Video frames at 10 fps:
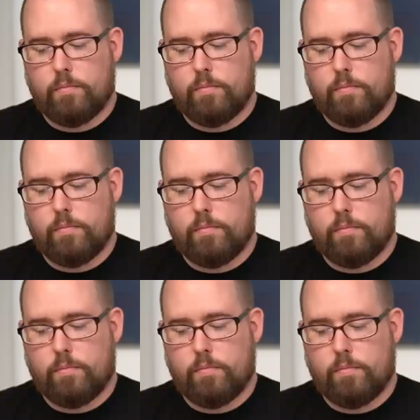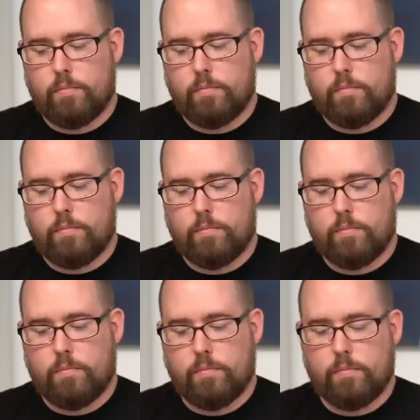
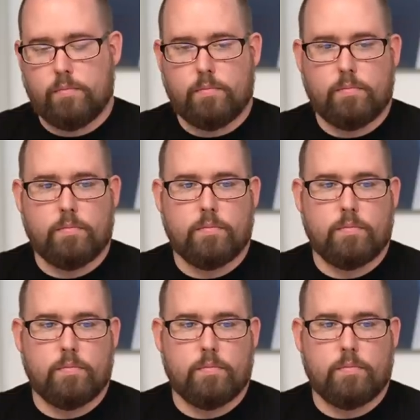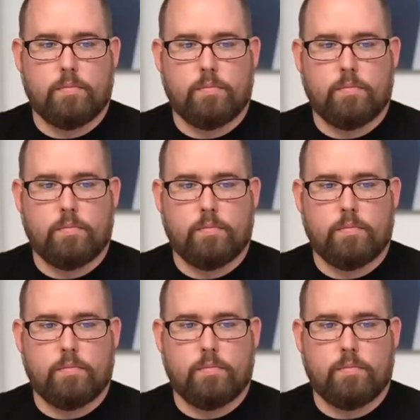
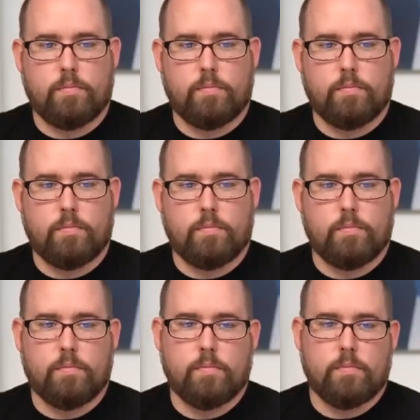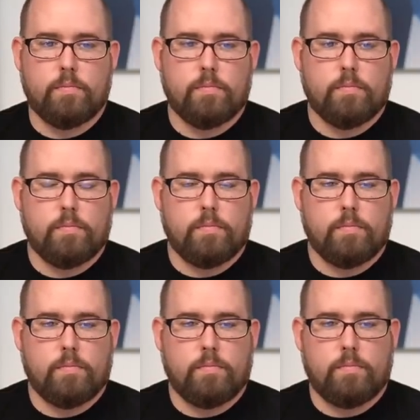This person isn't speaking.